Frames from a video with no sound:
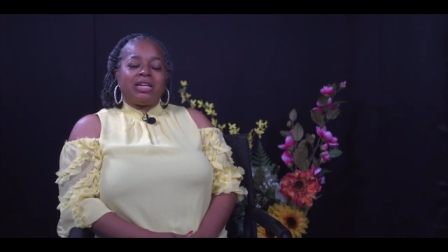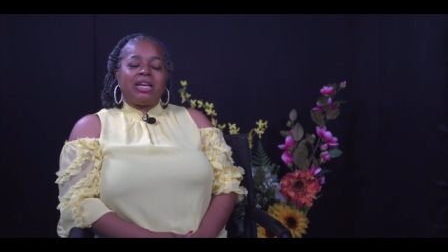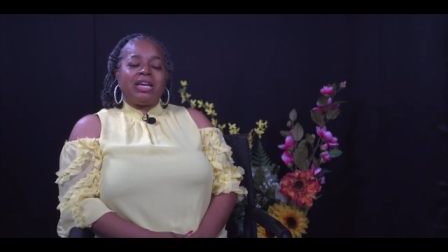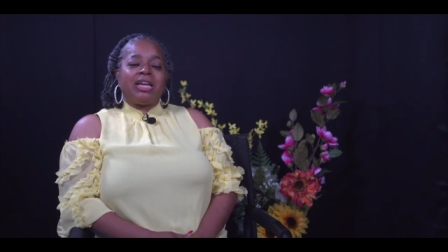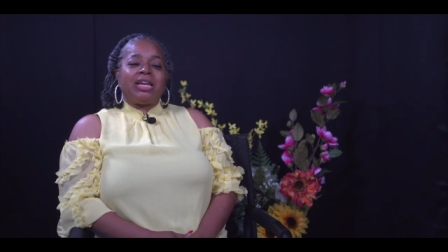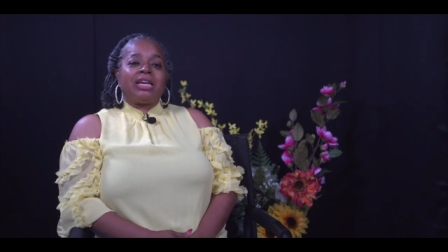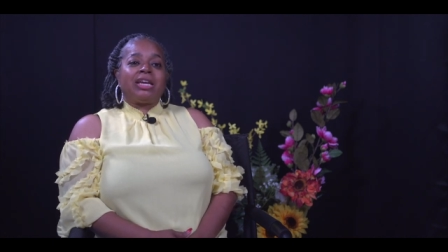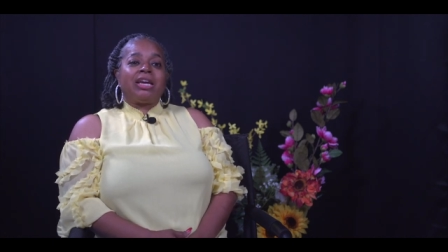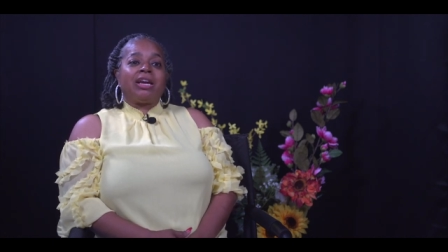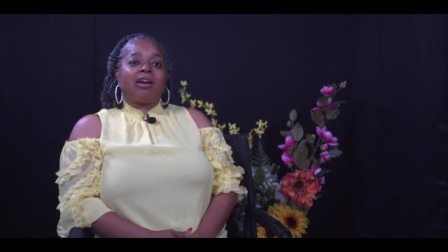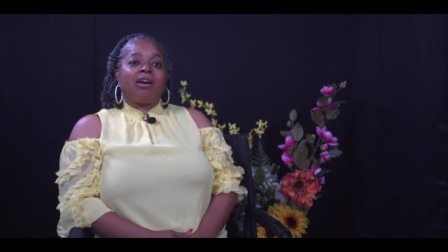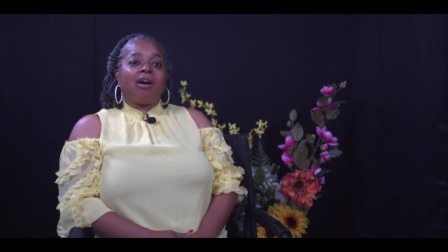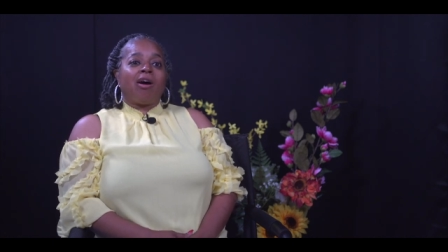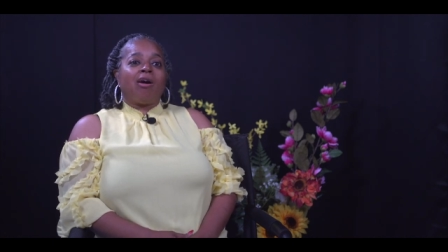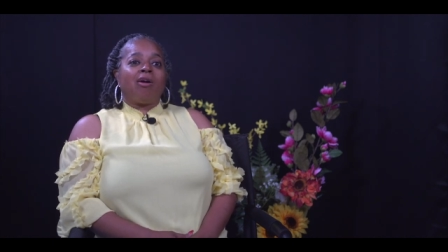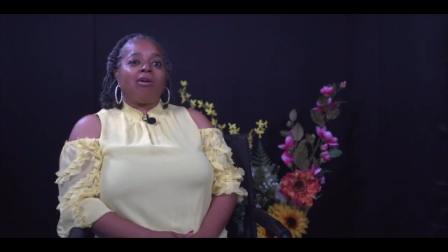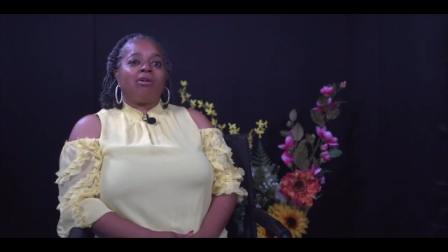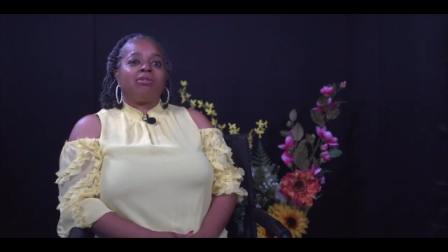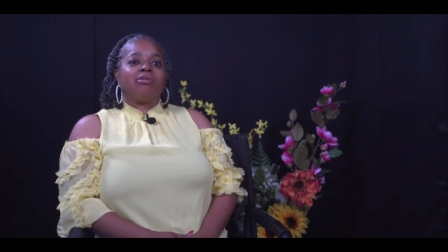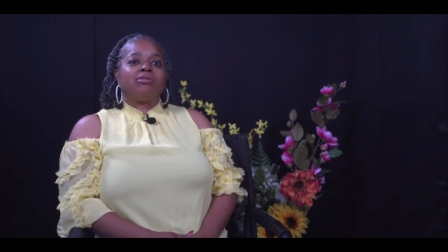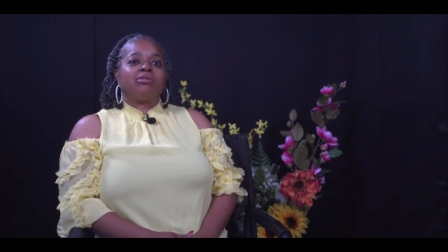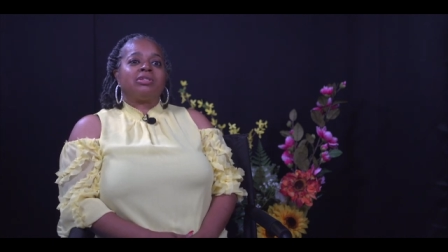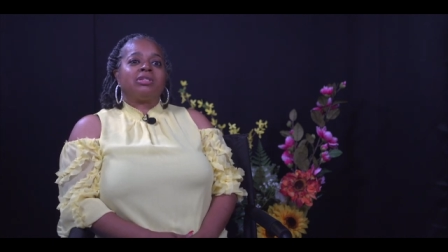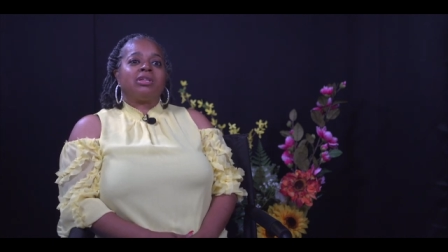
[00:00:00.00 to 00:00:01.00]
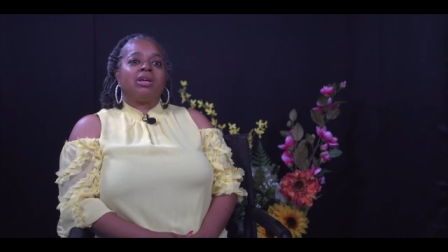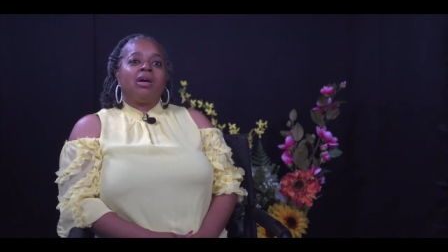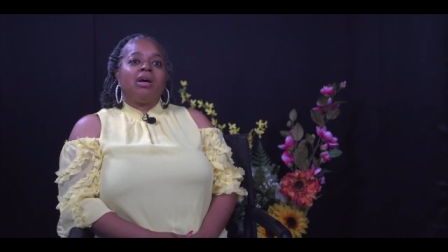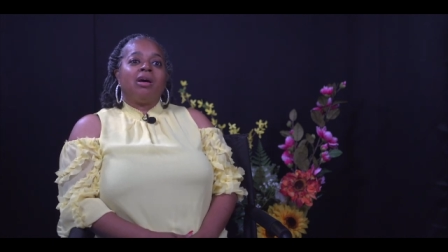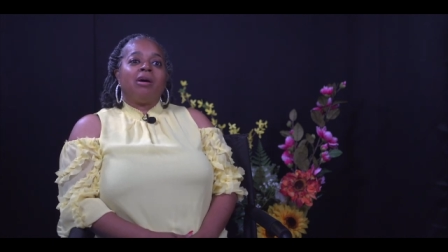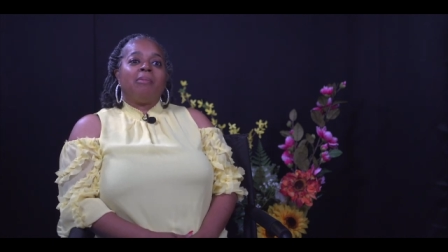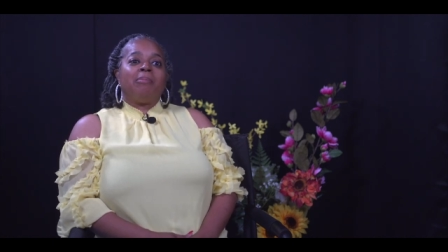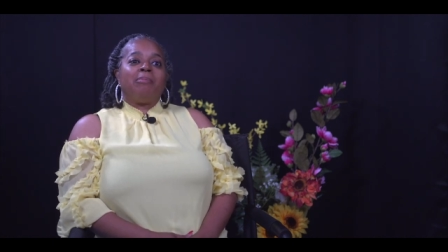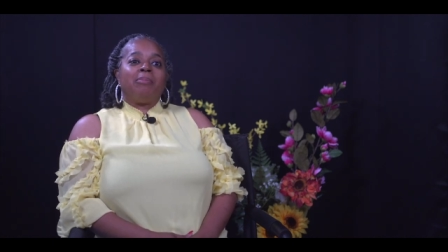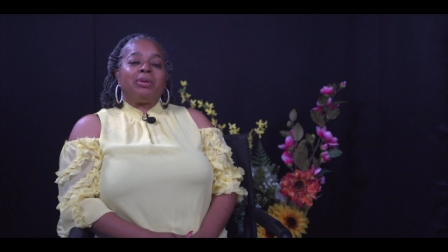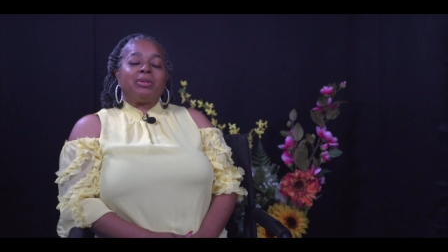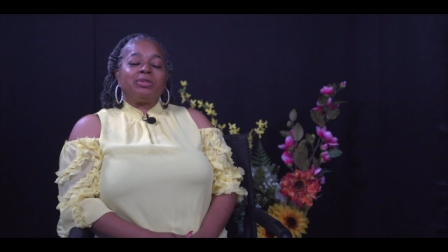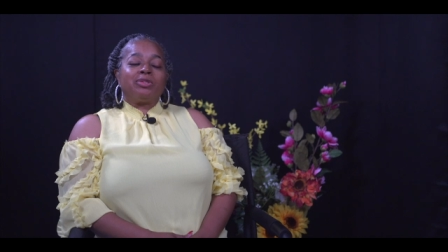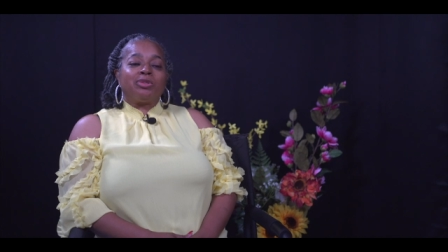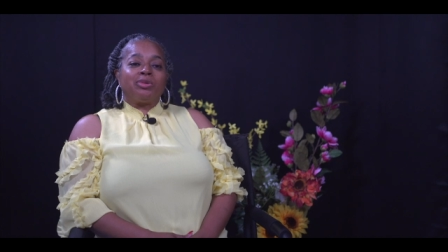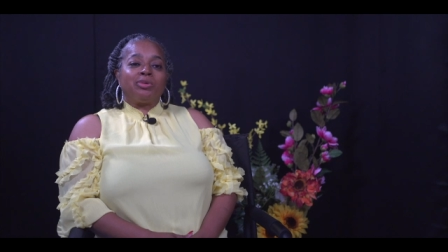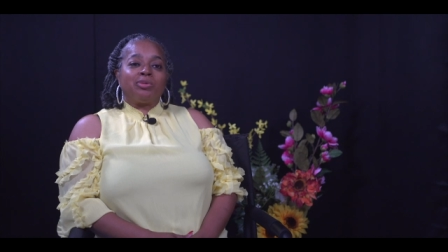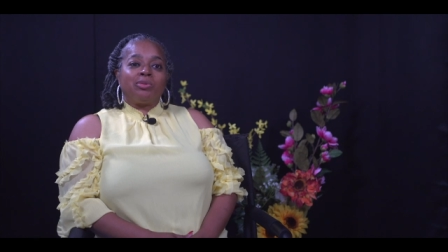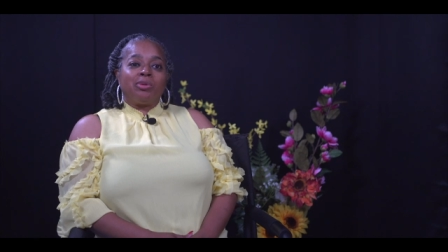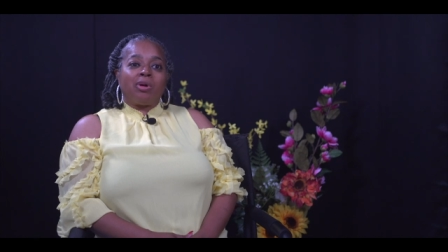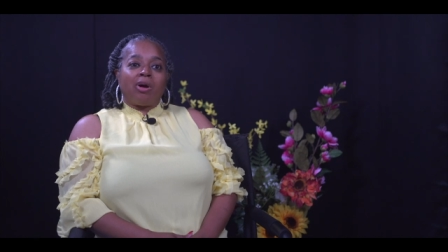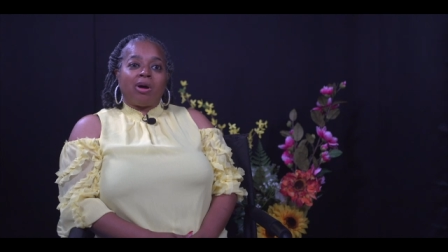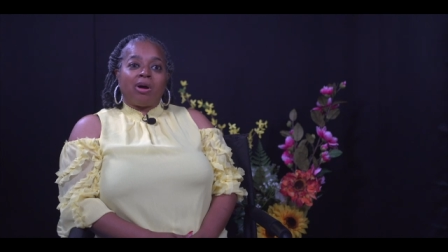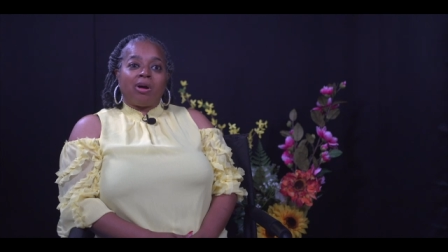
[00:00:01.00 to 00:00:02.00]
it can cause
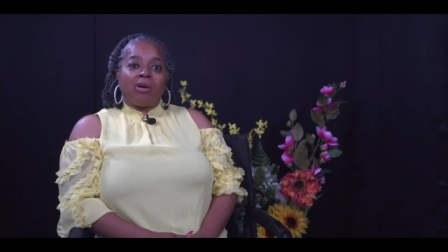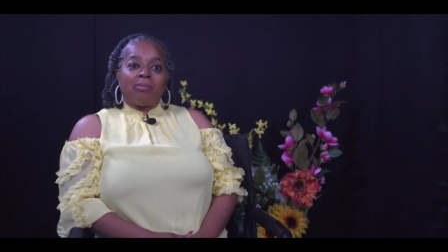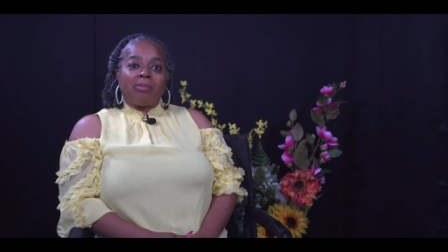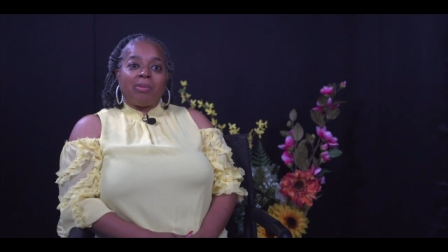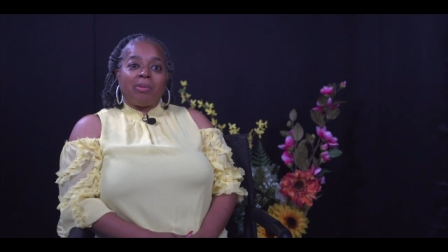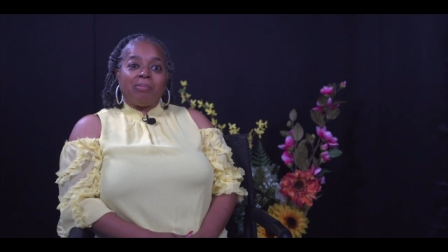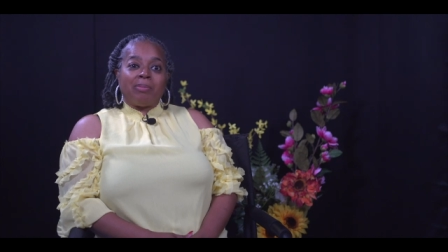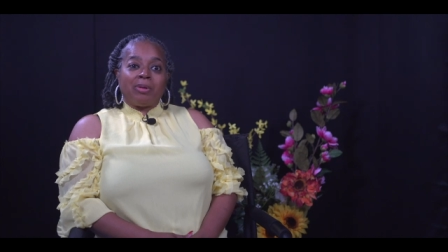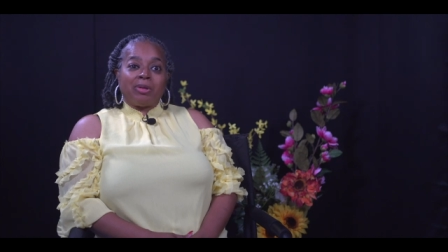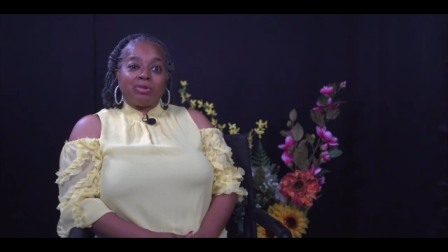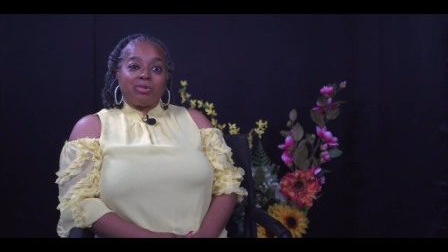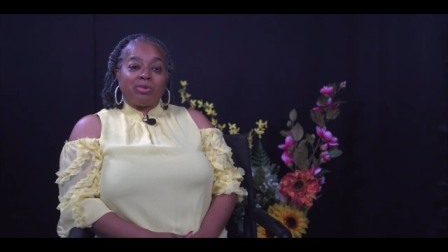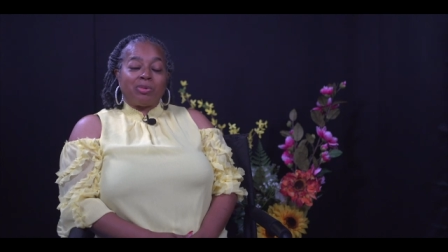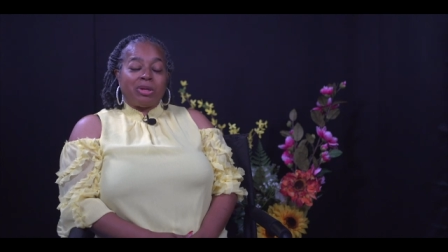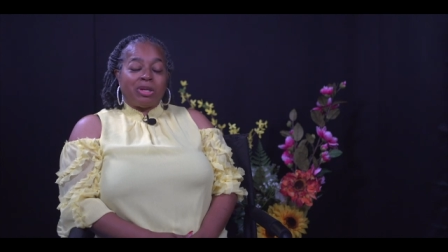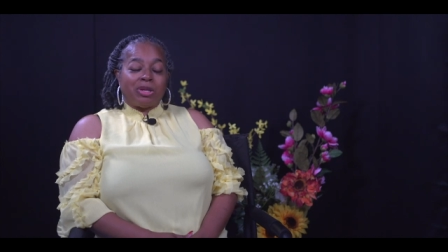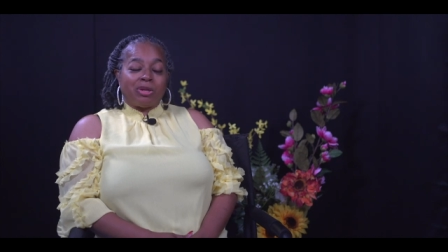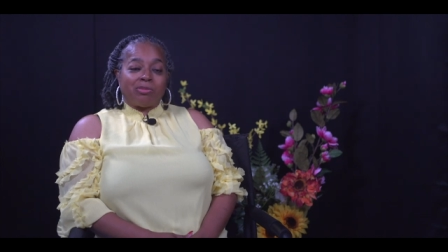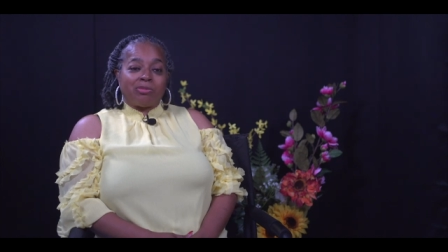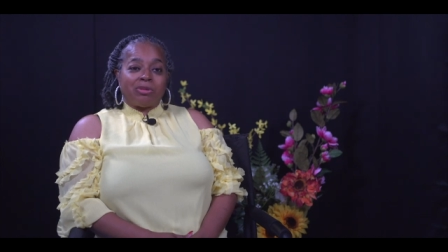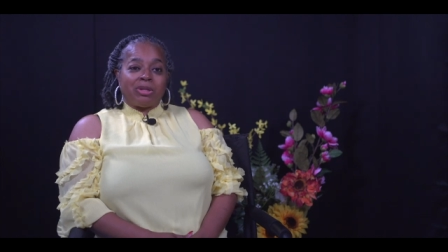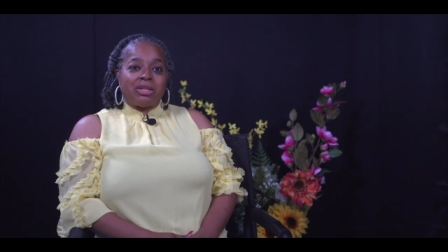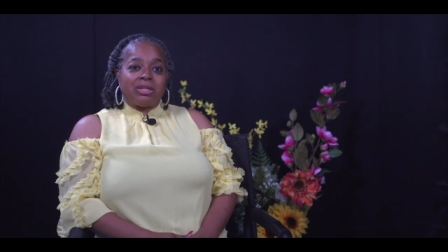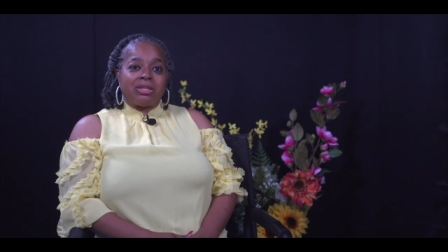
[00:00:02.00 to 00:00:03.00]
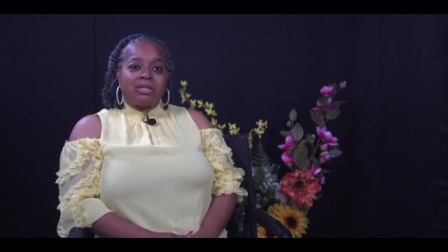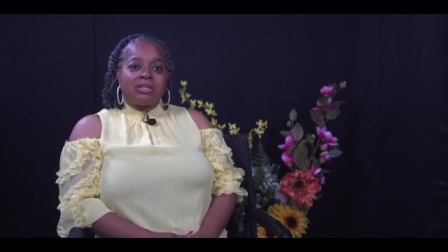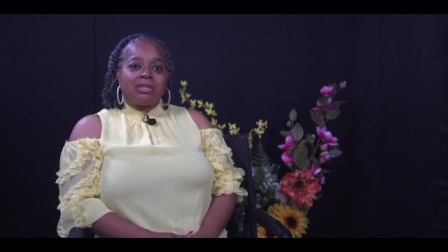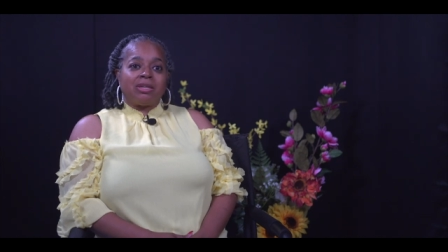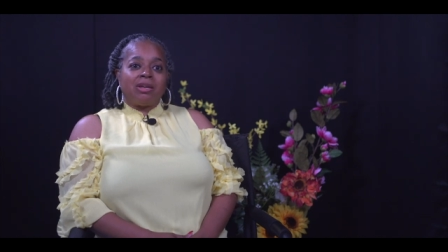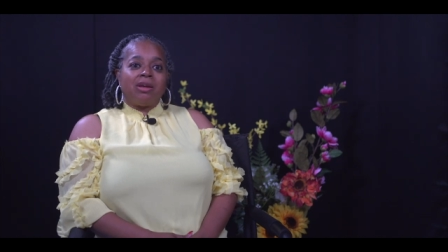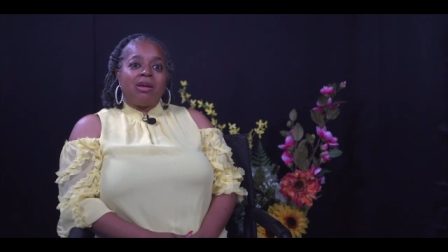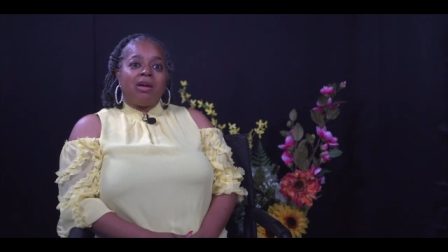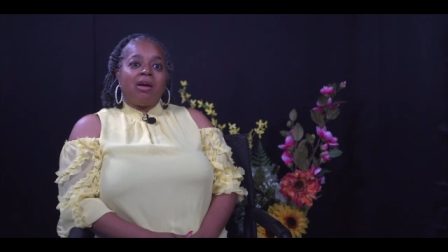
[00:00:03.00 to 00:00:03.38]
mental um, mental illness,